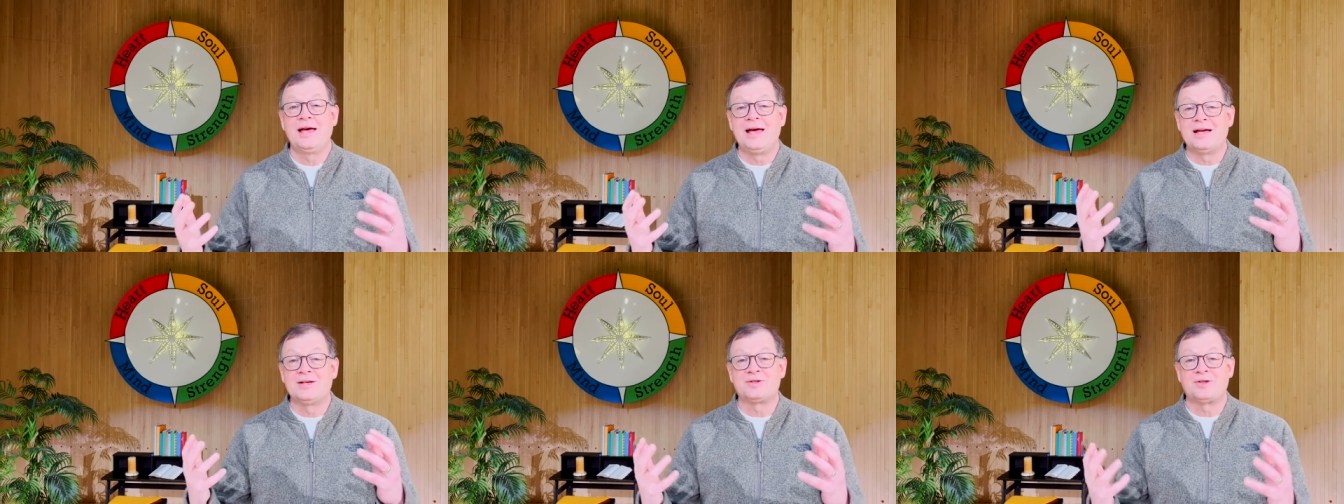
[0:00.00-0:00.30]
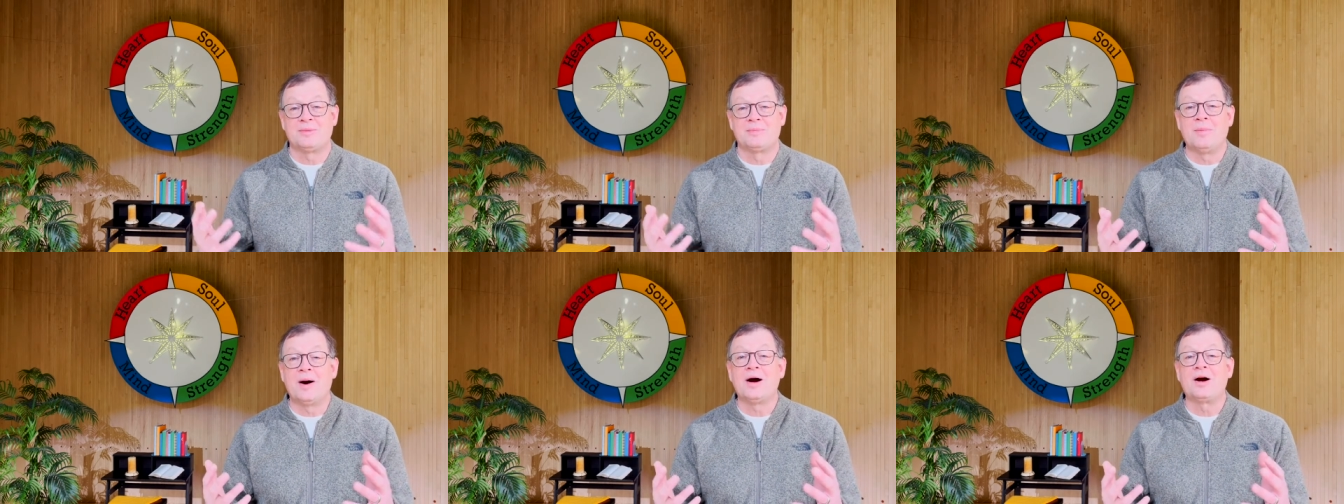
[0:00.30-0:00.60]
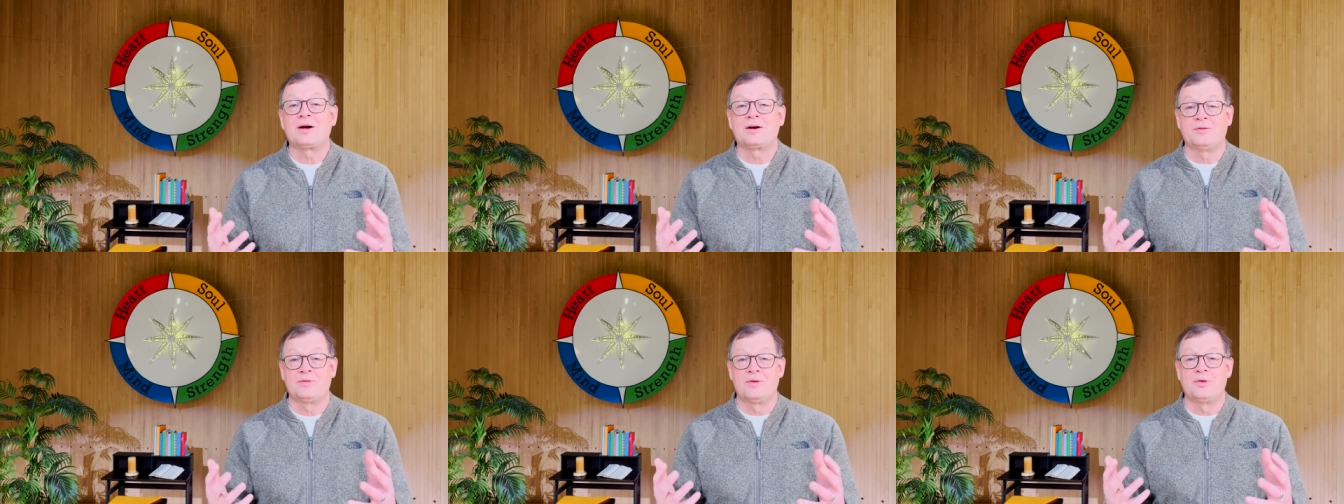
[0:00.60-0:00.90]
it's the
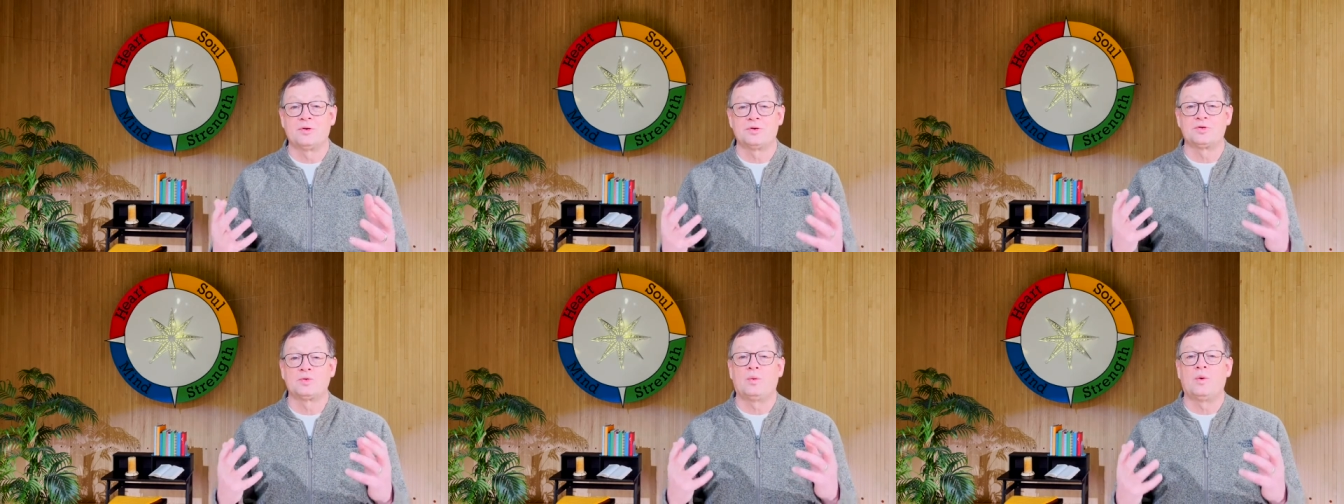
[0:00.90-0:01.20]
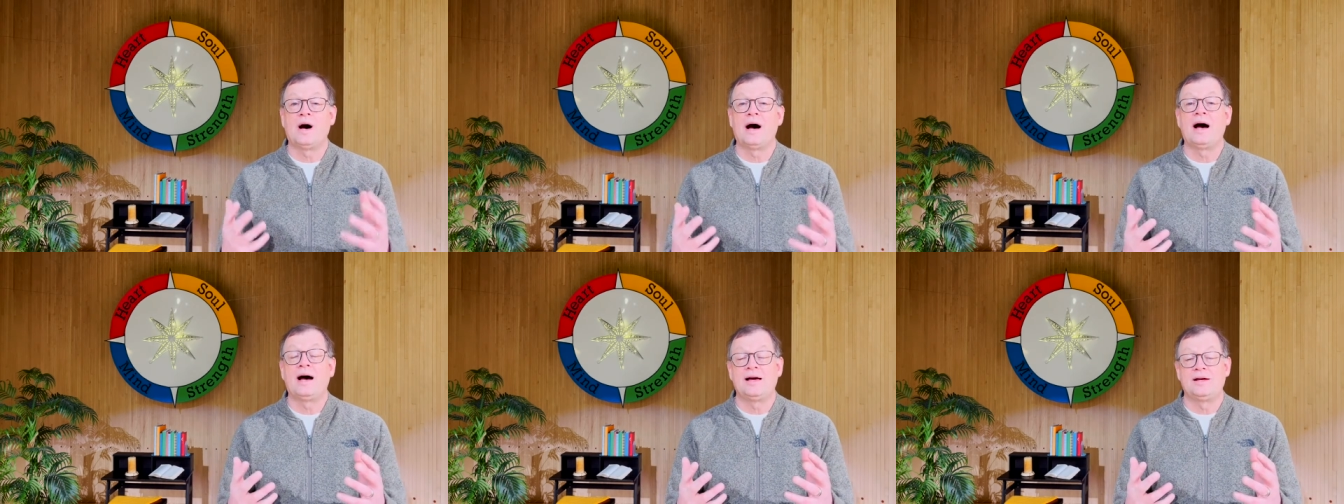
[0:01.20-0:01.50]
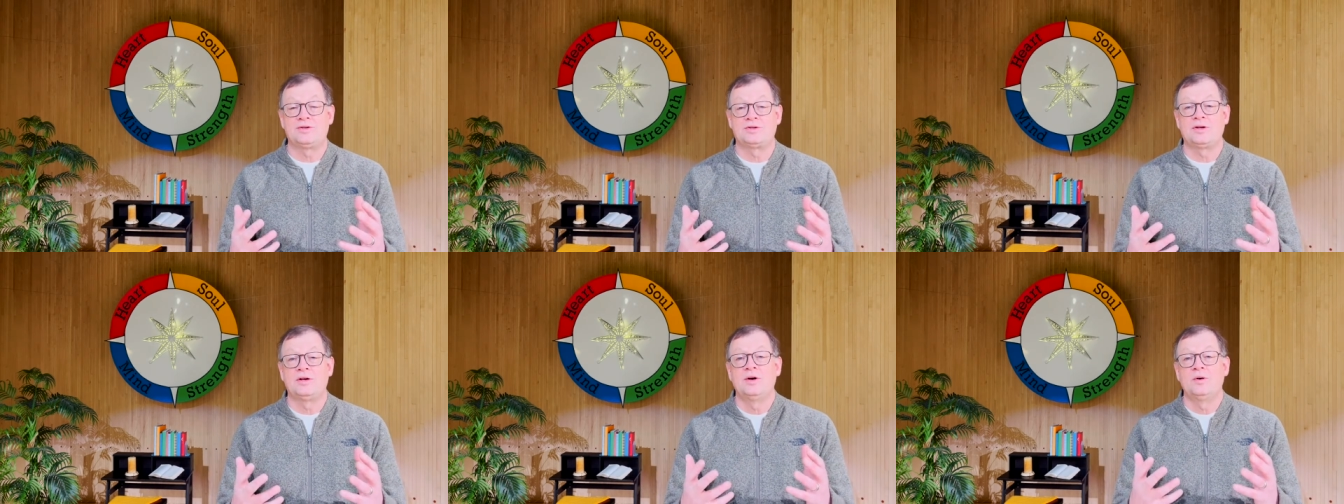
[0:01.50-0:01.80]
mark of those
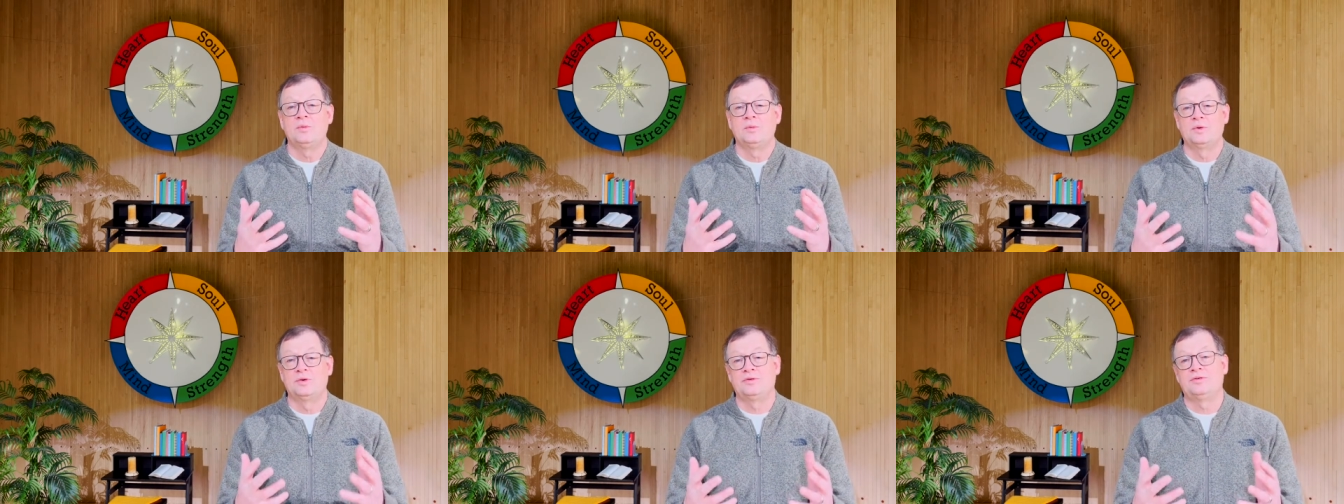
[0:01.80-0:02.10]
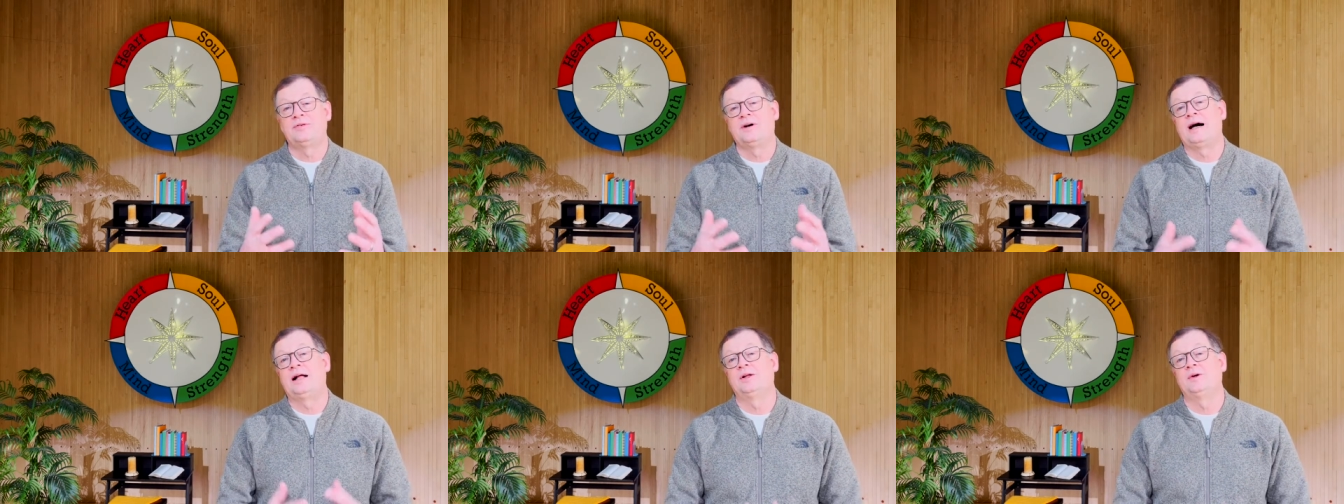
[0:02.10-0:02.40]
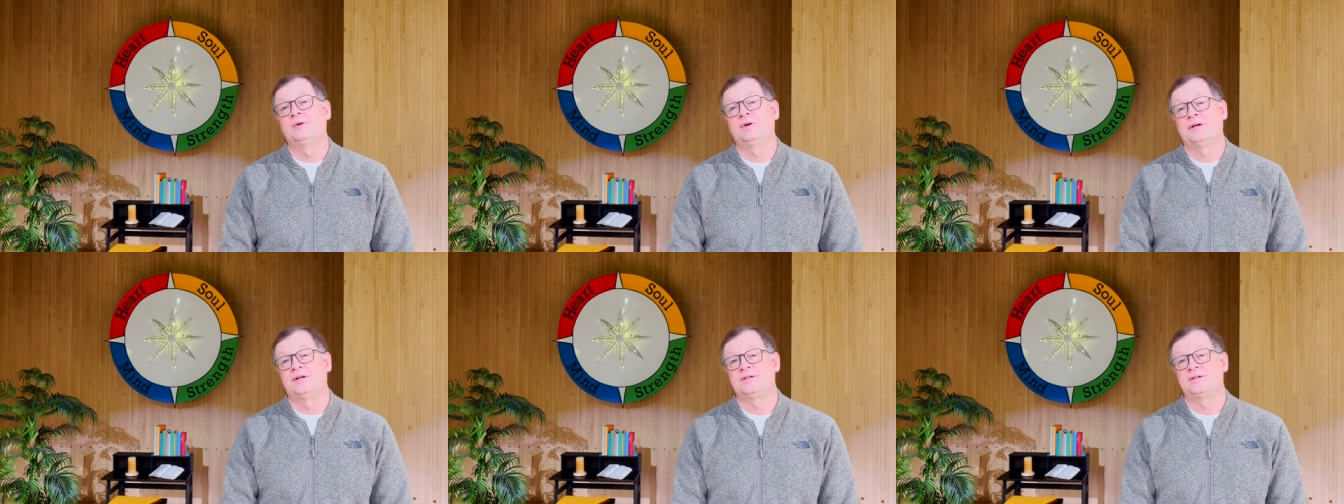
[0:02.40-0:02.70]
wise would
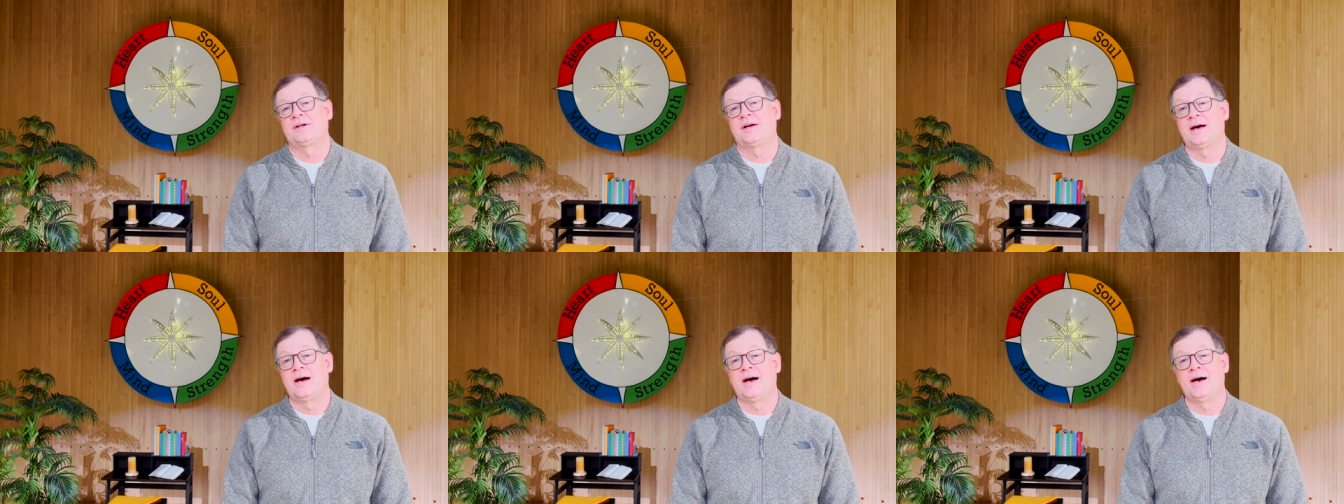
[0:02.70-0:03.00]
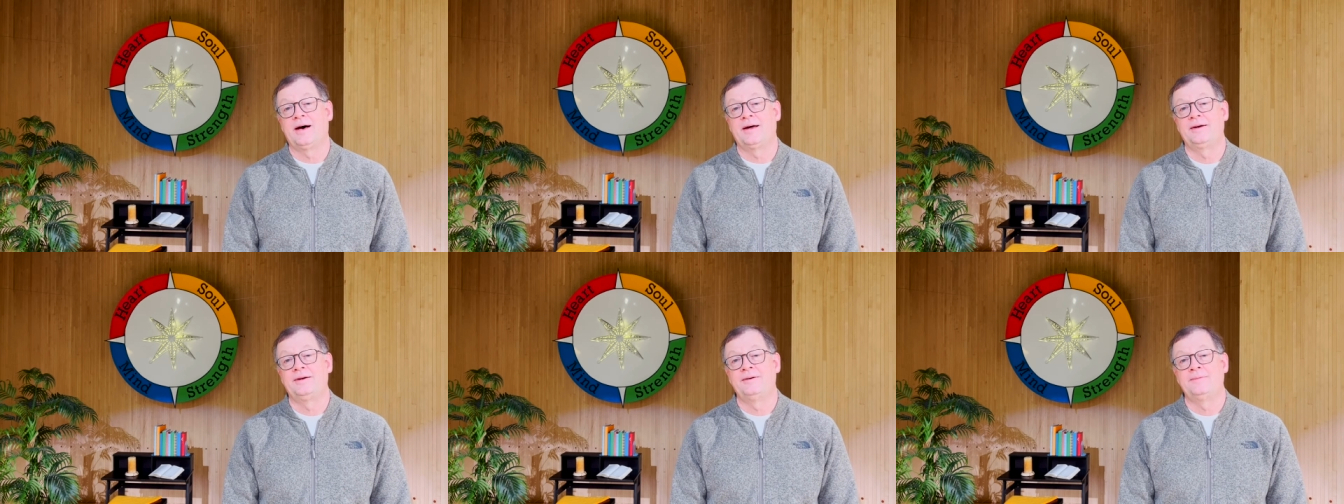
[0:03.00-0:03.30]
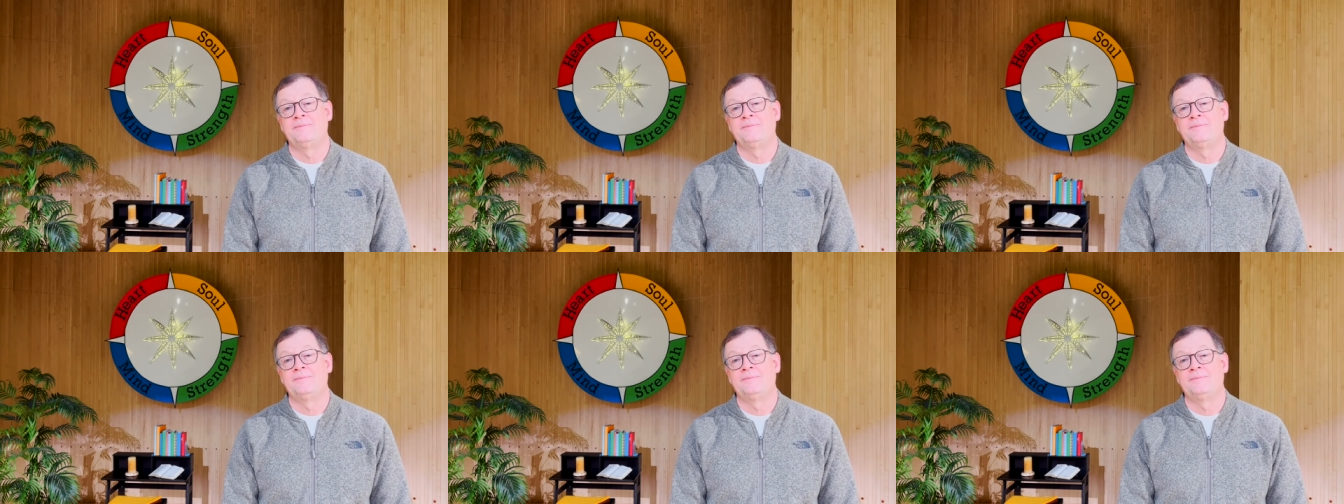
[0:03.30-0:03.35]
follow it to God